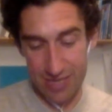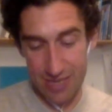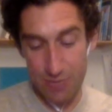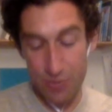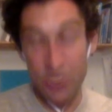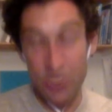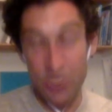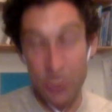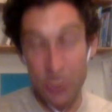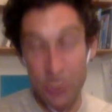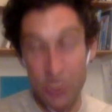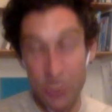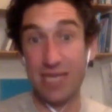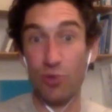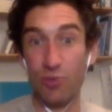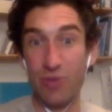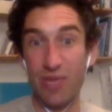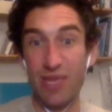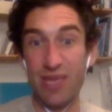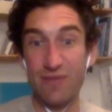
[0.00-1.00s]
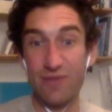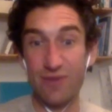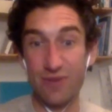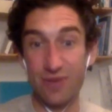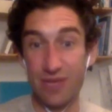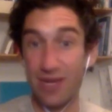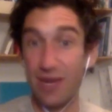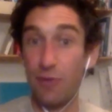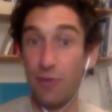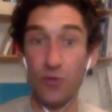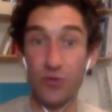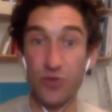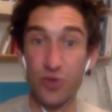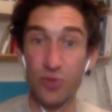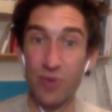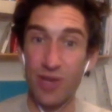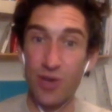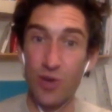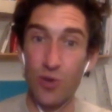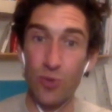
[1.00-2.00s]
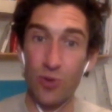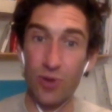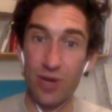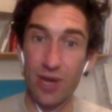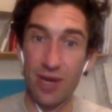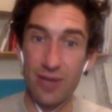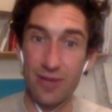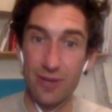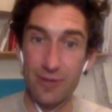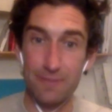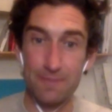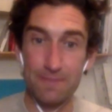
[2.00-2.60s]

imitate normal behavior, then I won't do my homework either."